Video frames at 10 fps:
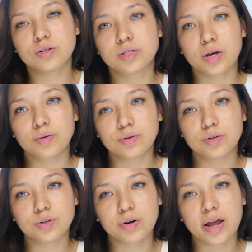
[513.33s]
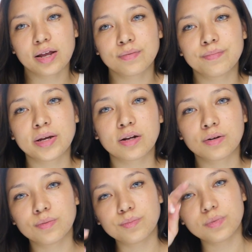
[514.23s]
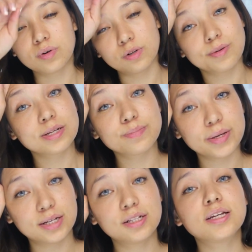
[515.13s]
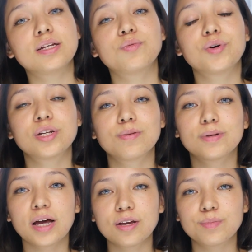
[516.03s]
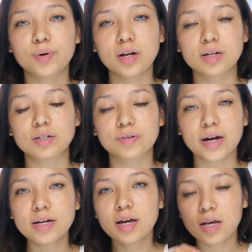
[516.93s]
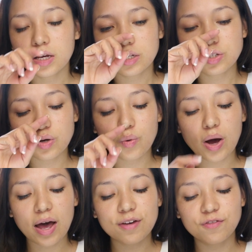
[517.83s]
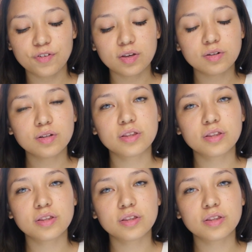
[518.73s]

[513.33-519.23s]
also your hand may not always be clean when you apply your product, right? So I feel